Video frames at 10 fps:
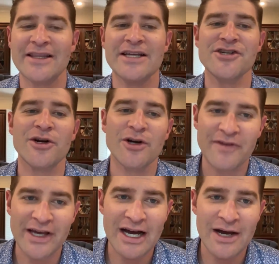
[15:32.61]
I think
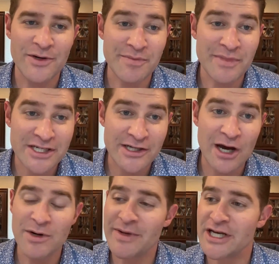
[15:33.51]
generative AI was a
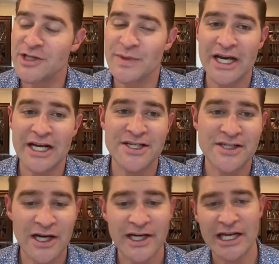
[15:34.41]
misnomer because we kind of
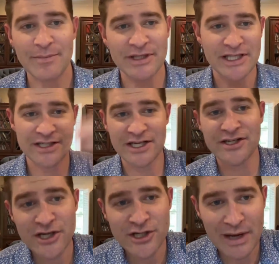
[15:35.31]
stuck it up at this
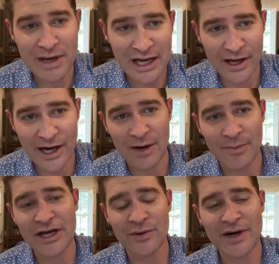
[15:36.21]
decision-making layer.
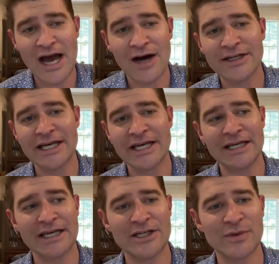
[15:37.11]
But in
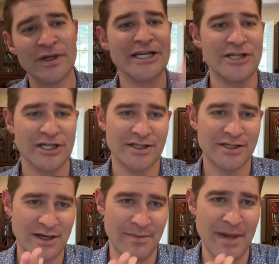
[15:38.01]
reality, it's really
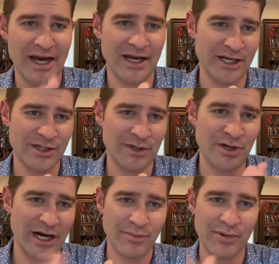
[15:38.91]
just a mechanism to
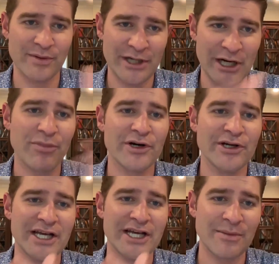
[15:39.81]
try to,
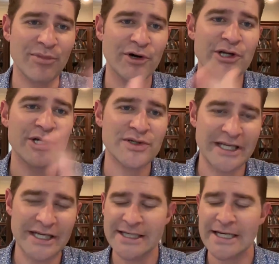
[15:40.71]
predict and produce
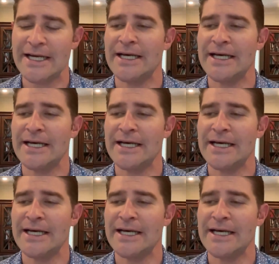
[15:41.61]
things.